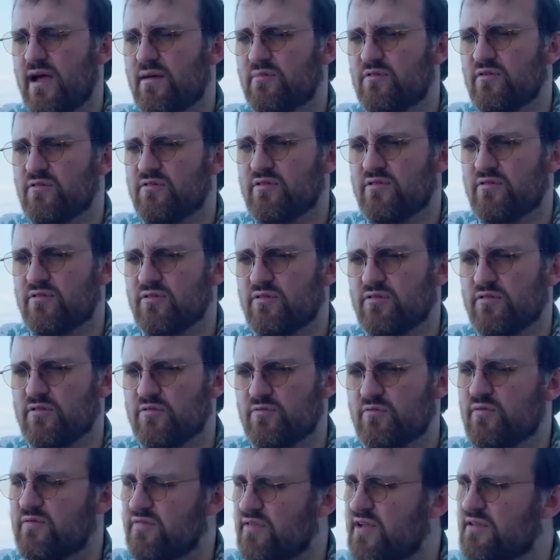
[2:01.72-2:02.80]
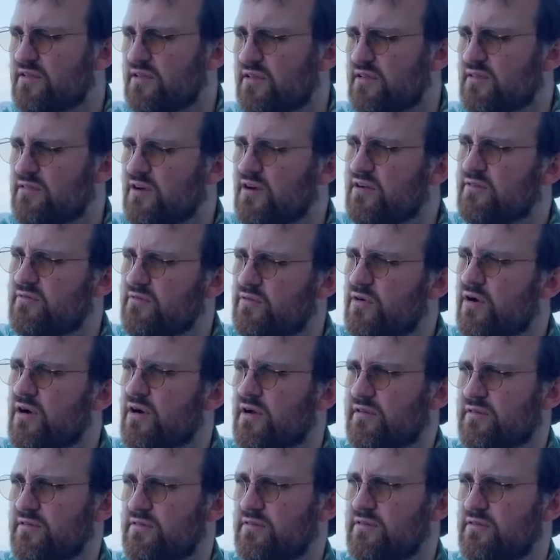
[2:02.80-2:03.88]
have those decisions reflected as hard
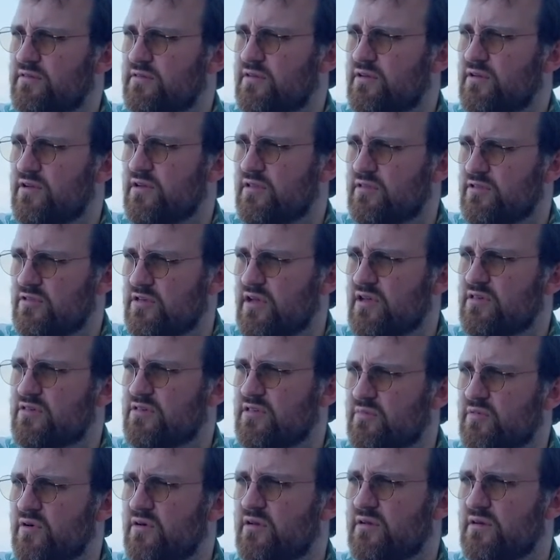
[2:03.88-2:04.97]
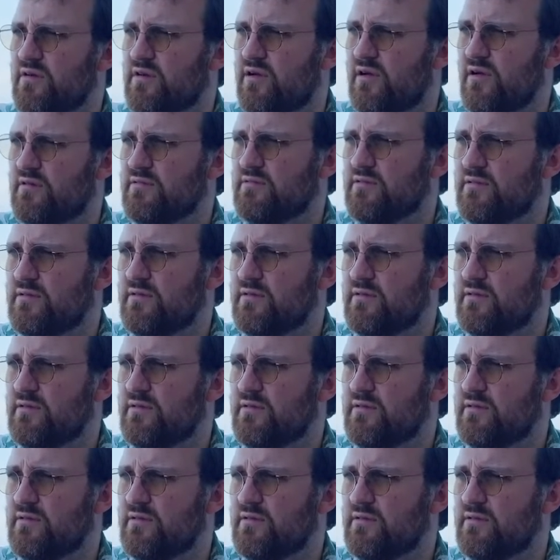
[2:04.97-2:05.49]
forks so you can change the protocol.